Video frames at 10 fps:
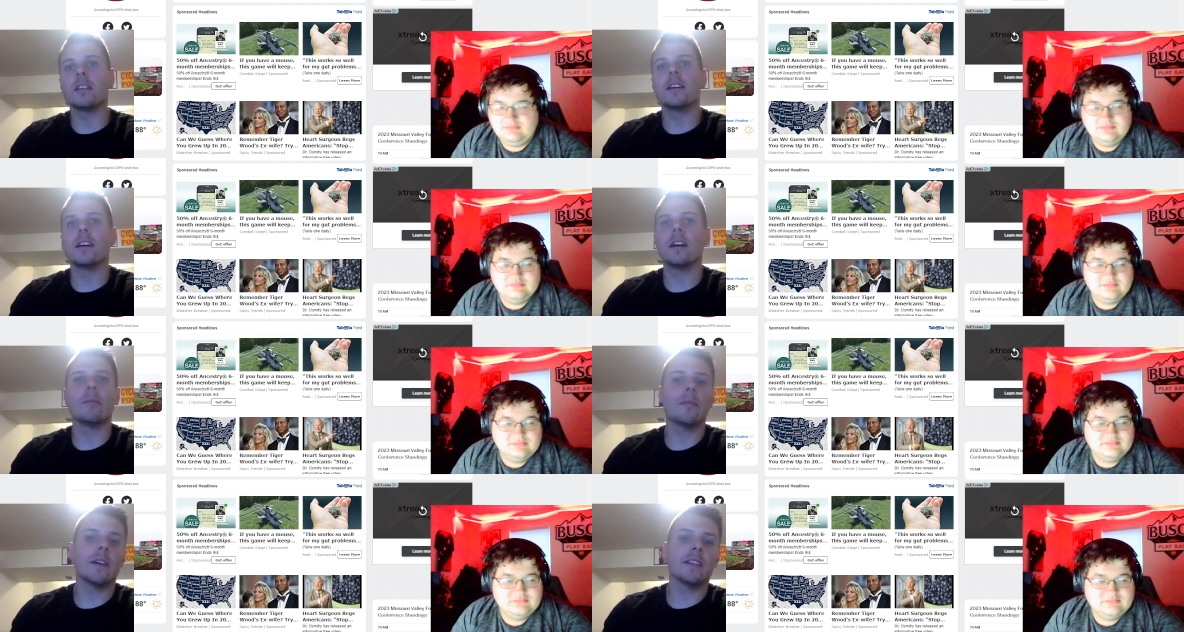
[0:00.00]

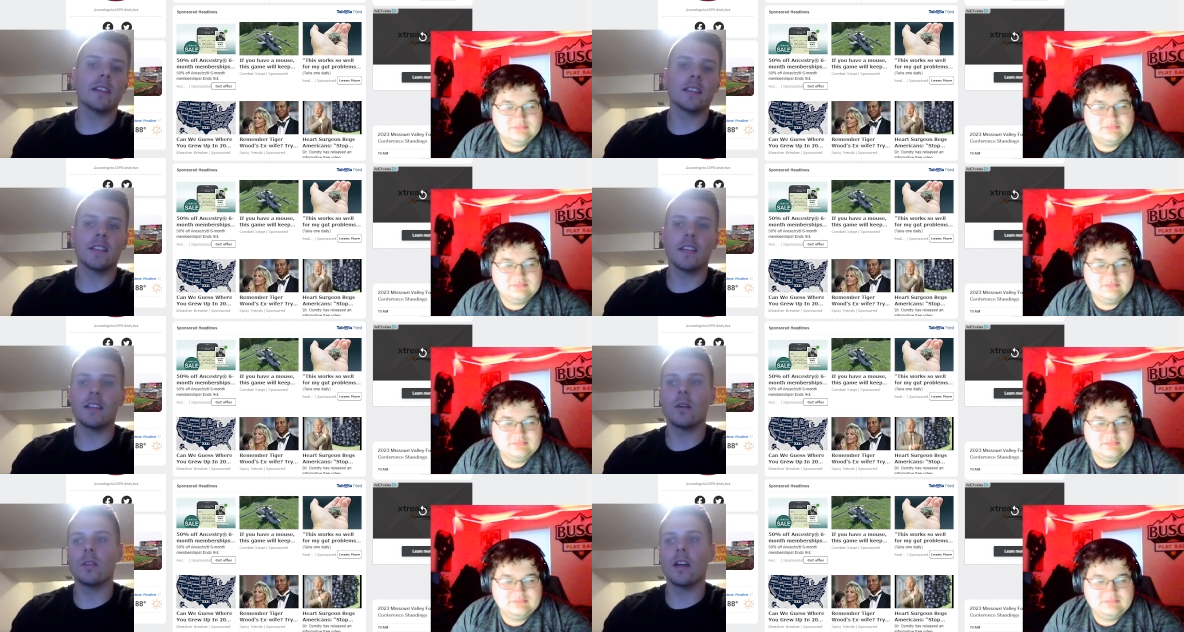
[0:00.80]
Speaker 1: Um, I think that they
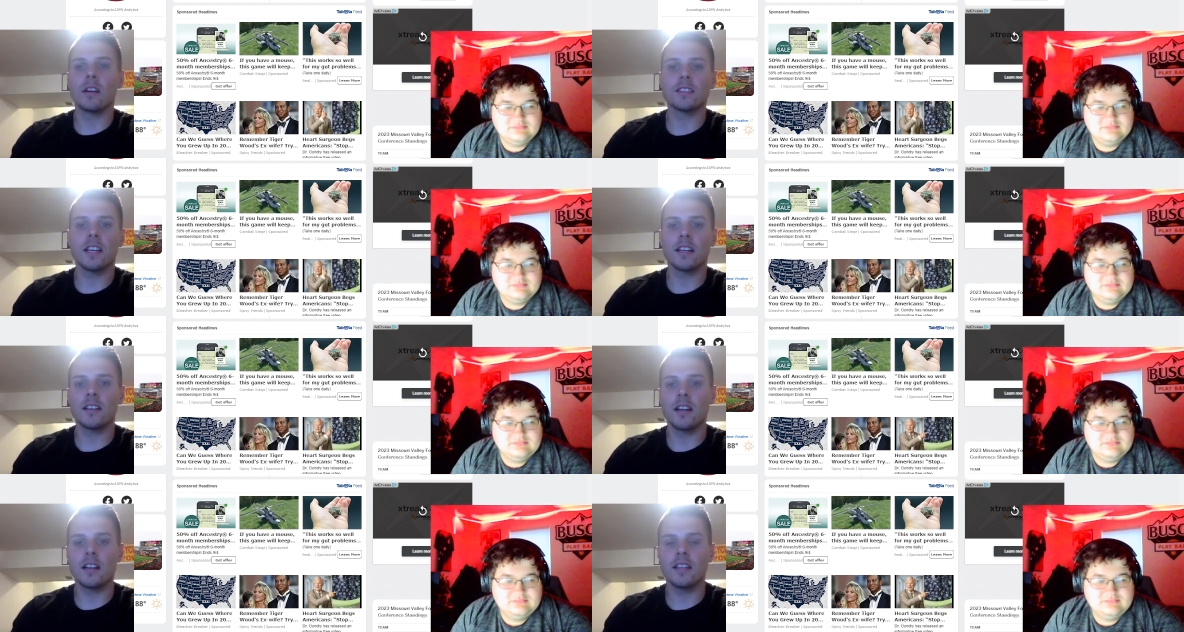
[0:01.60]
know that our
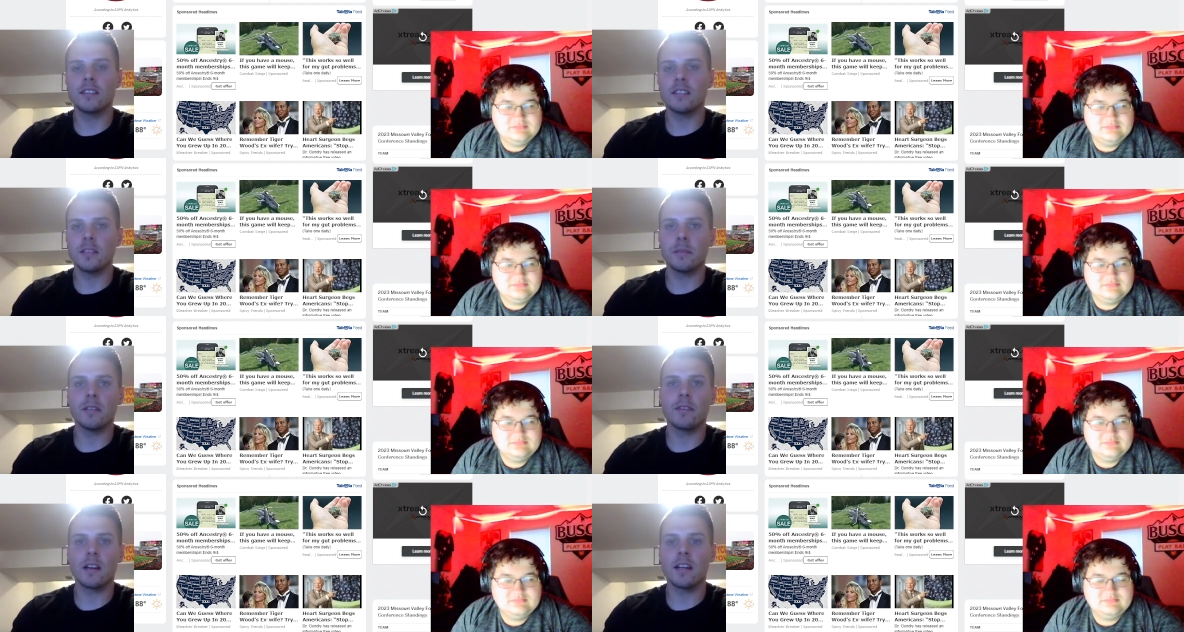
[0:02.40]
secondary is going to be
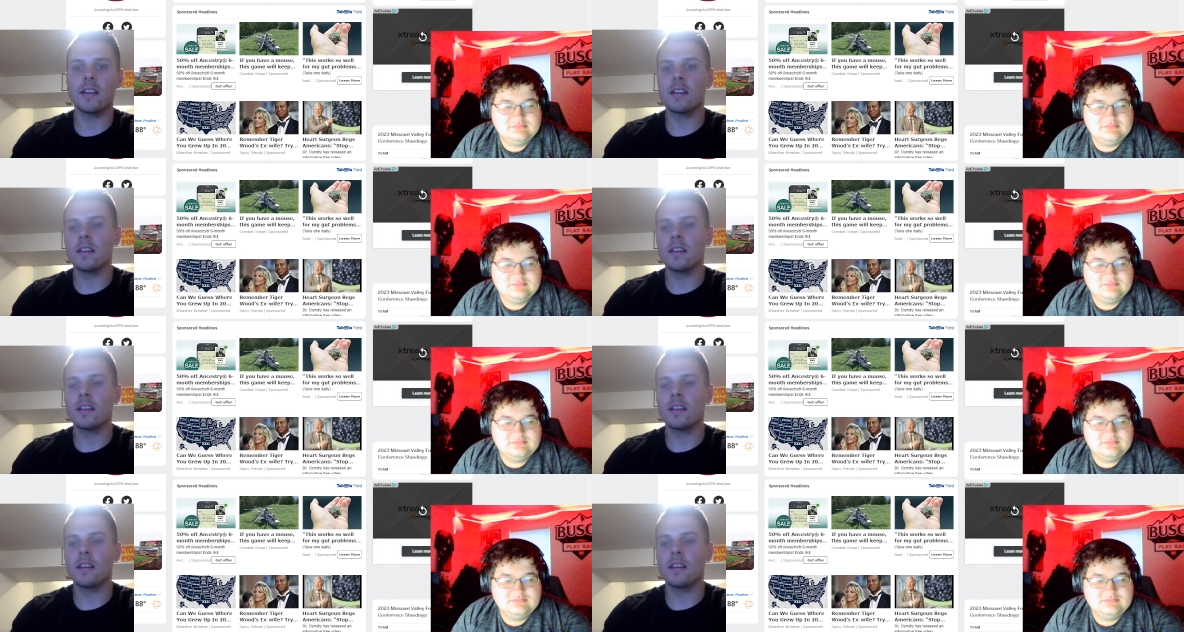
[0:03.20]
very